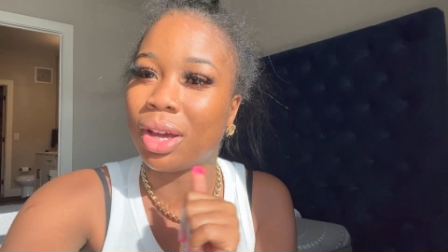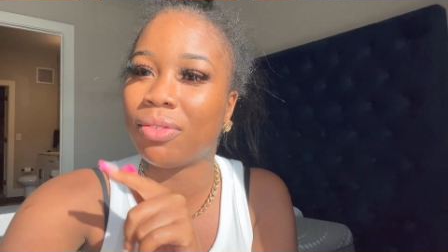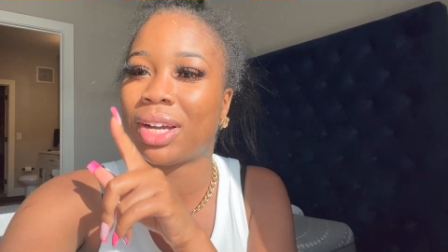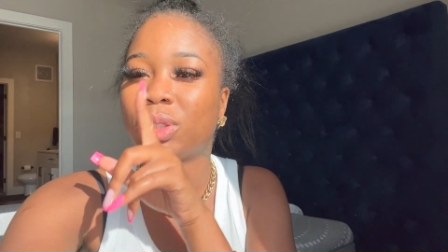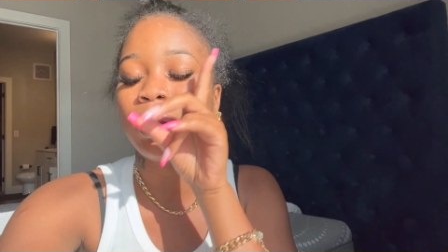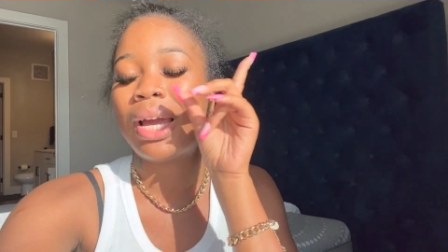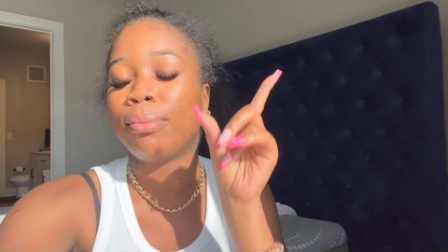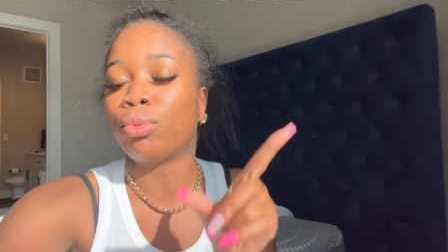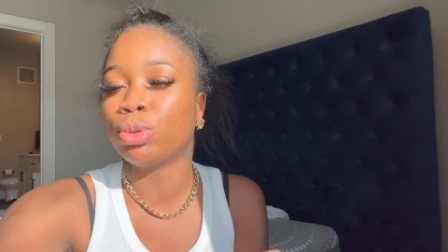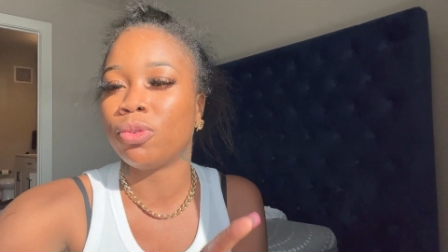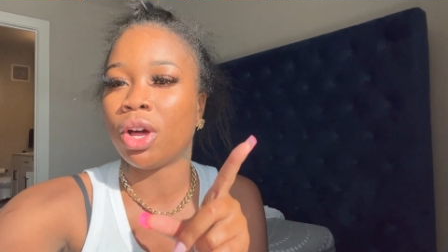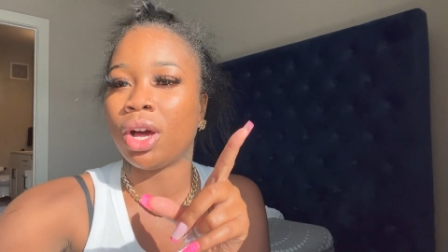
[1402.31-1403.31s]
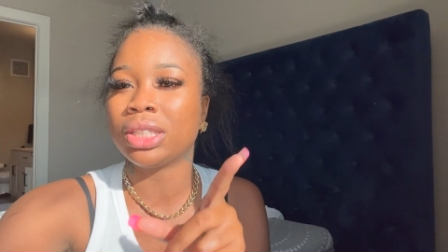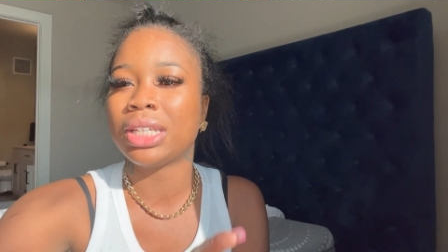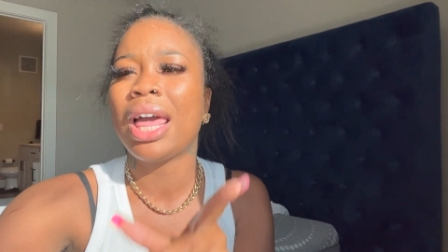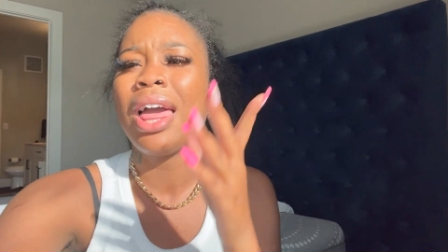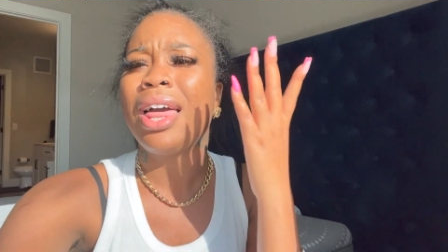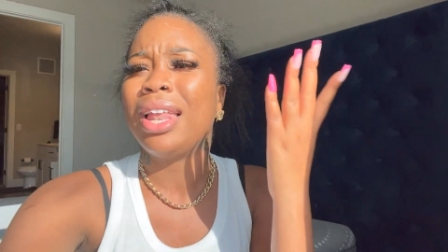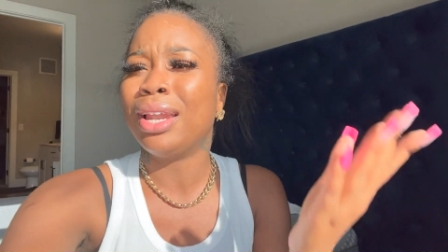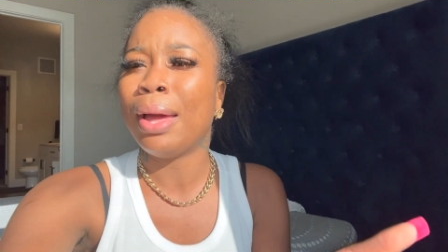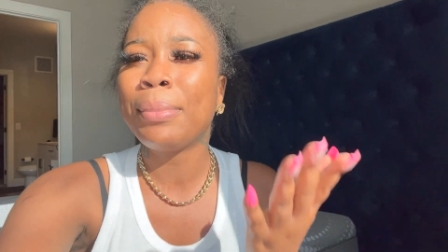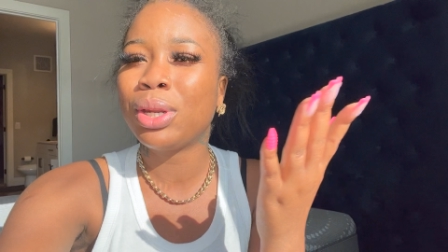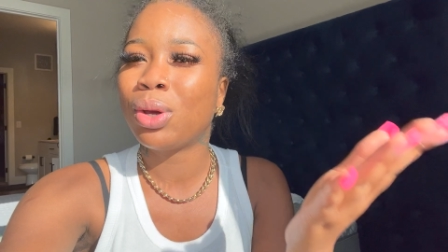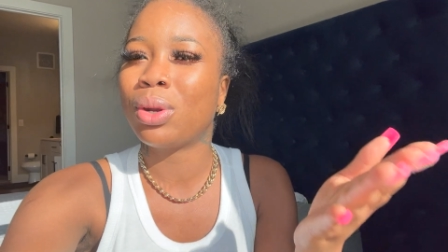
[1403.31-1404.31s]
If you guys would like more vlogs,
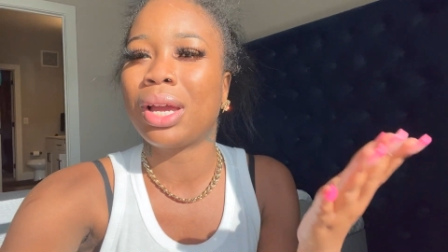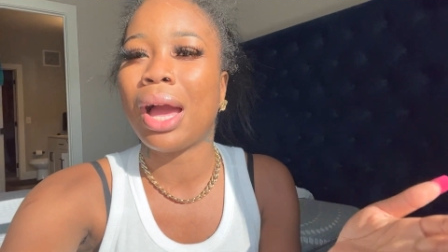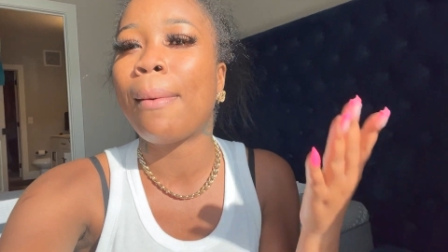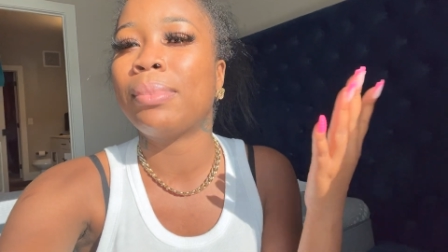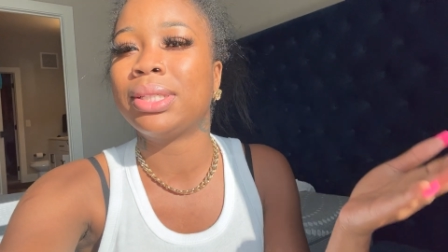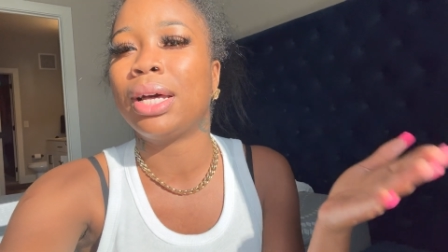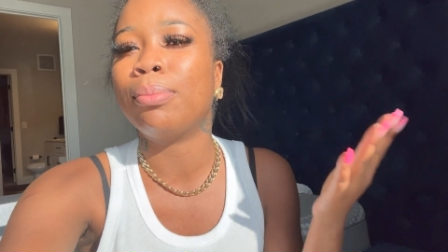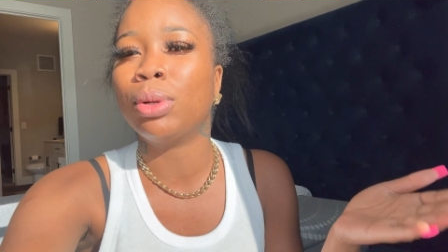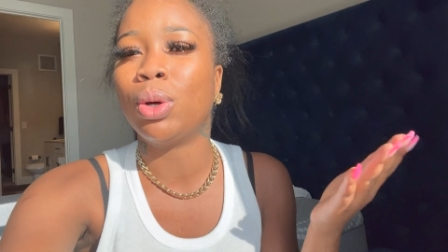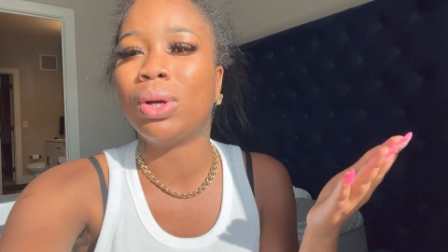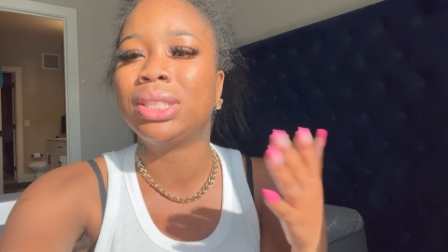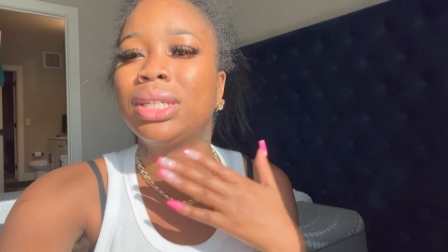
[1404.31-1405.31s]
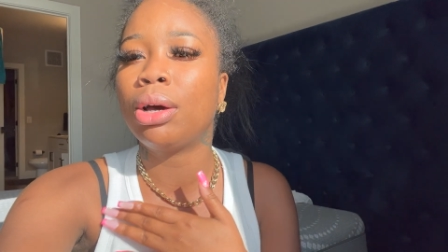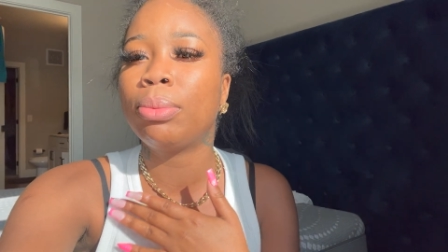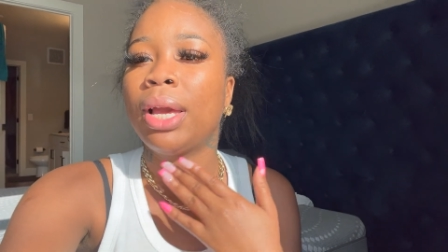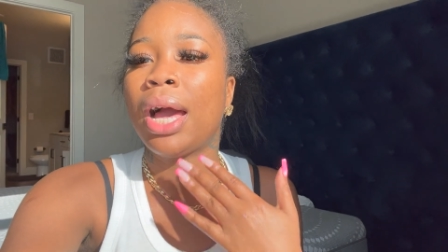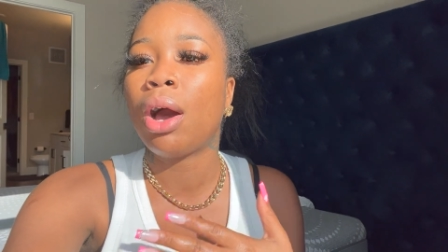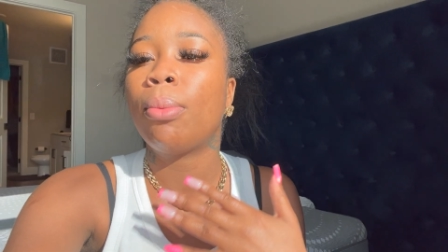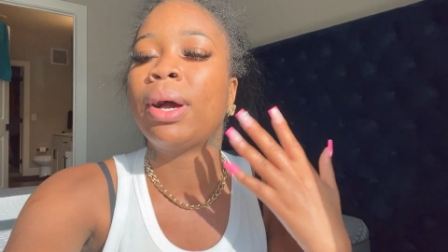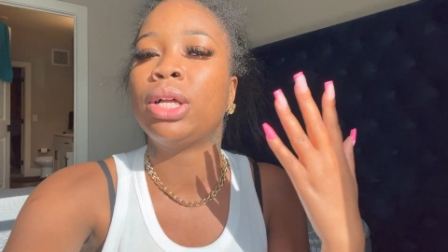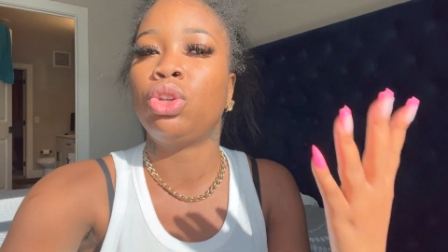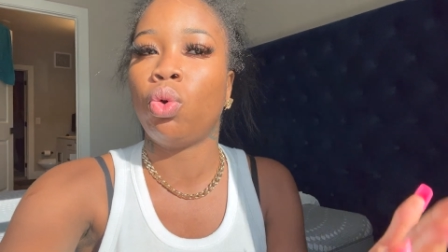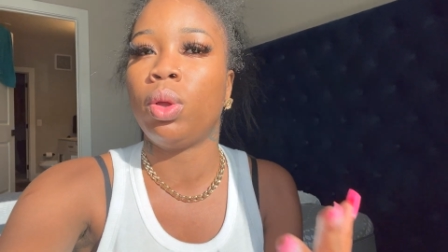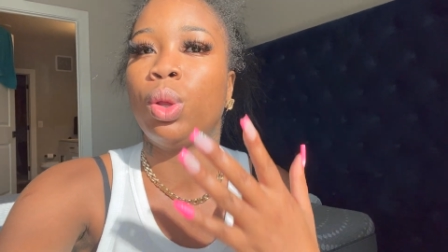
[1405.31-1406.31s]
let me know in the comments down below and tell me how am I
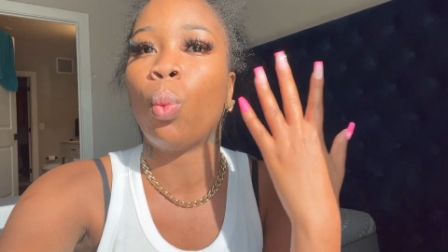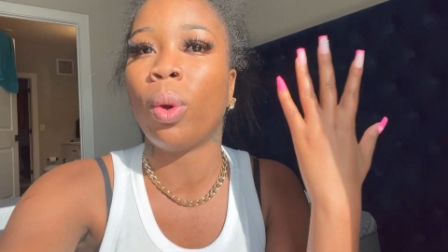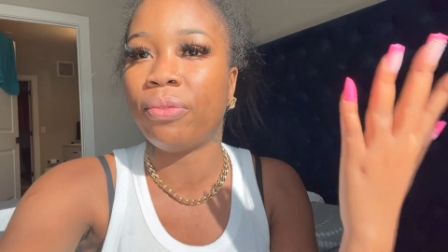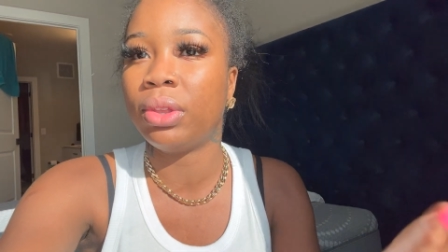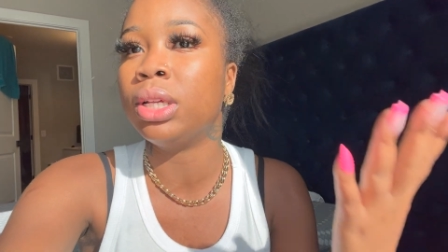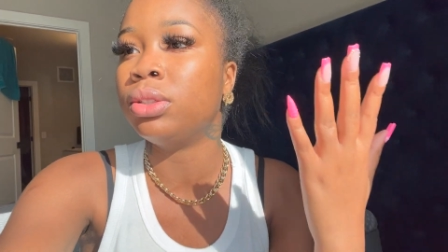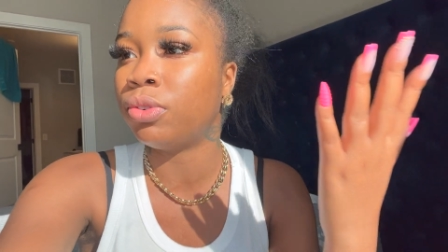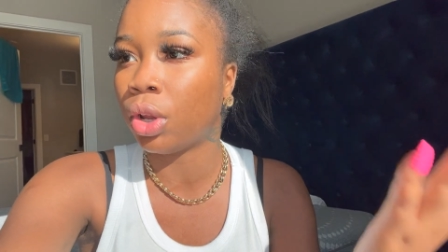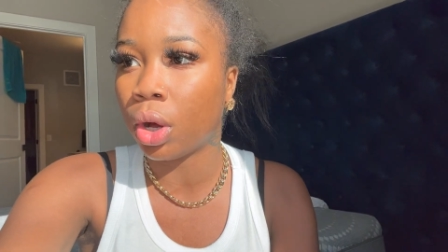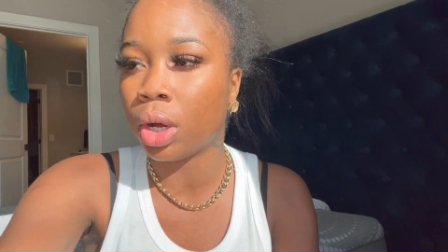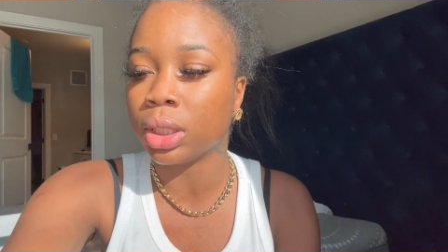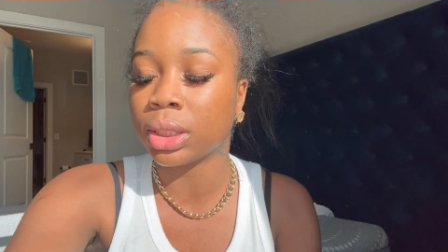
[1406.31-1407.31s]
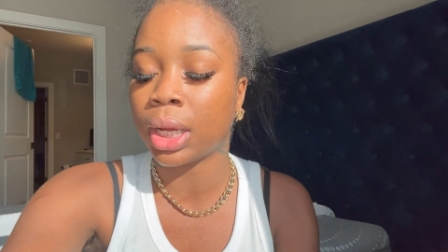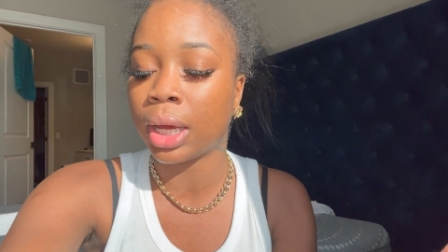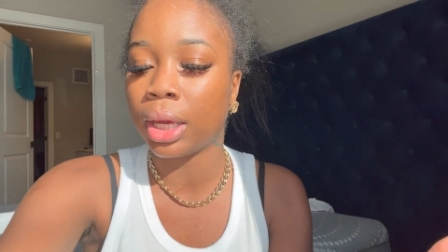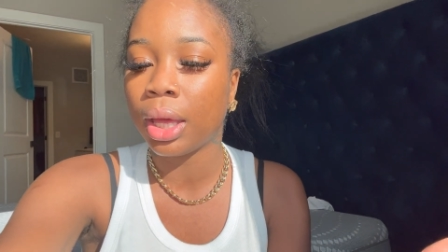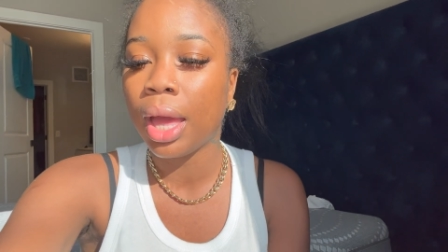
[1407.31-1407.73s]
doing with these vlogs. Like,